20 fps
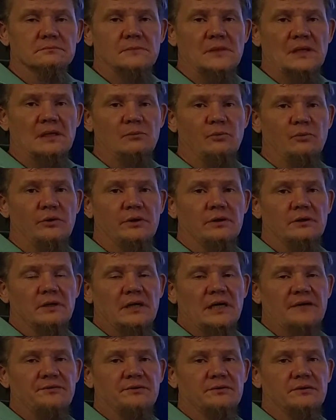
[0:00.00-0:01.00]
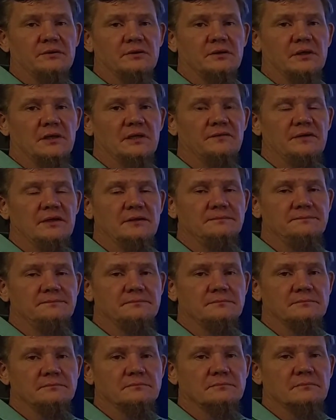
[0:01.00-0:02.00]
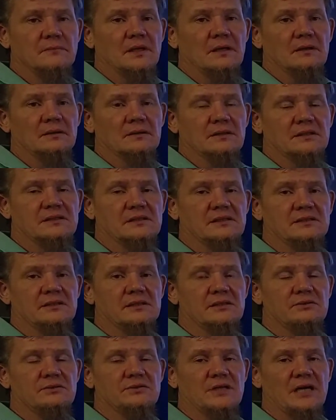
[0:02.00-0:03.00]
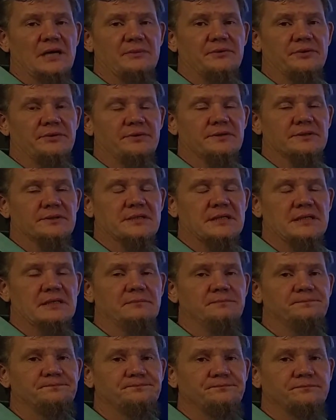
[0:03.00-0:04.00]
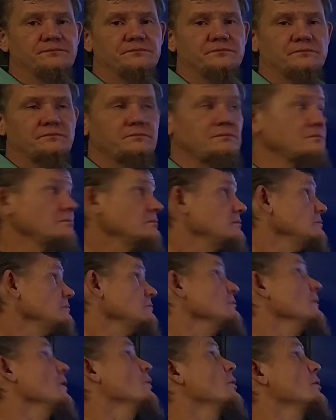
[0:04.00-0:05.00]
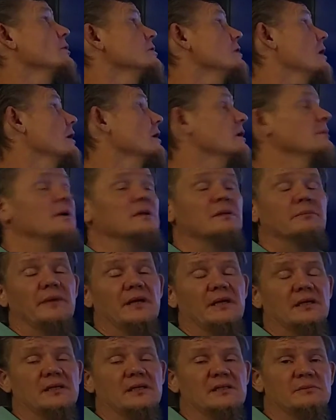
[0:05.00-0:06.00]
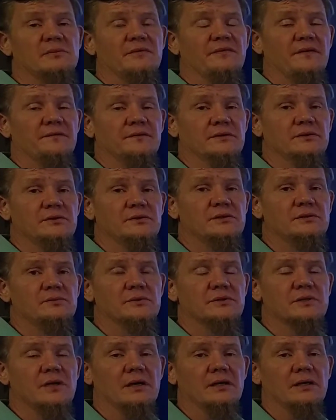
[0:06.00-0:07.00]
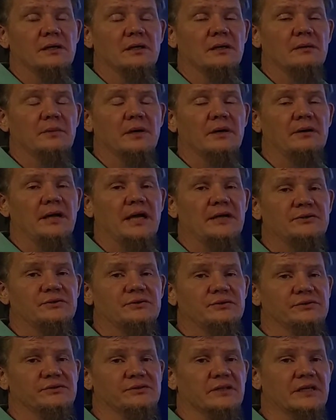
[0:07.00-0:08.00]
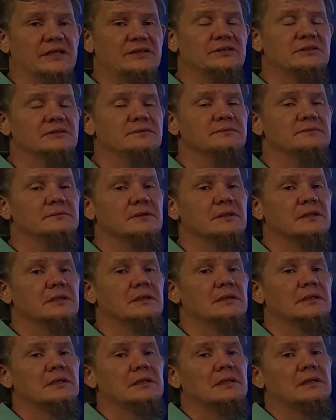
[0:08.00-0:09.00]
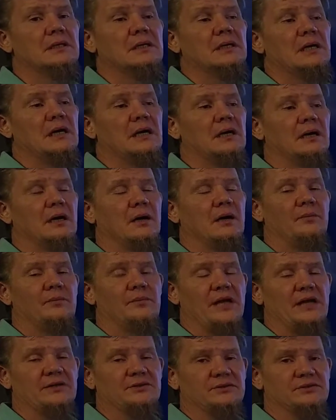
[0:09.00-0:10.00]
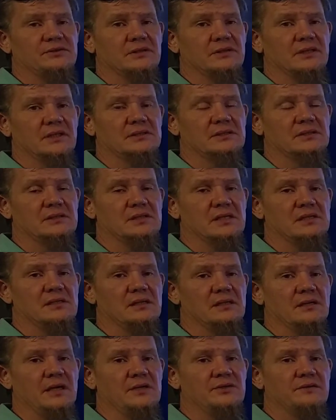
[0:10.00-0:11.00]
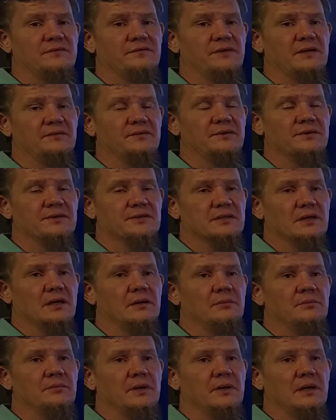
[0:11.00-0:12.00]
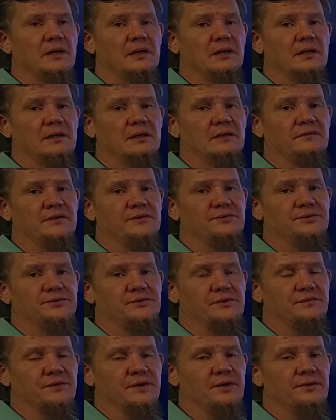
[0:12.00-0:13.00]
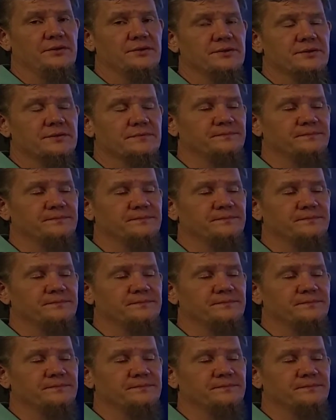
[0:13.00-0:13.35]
Good morning, good afternoon, good evening. Let's continue chapter 13. We're talking about the mechanism of evolution. We're talking about natural selection. Natural selection says that nature favors some individuals over others.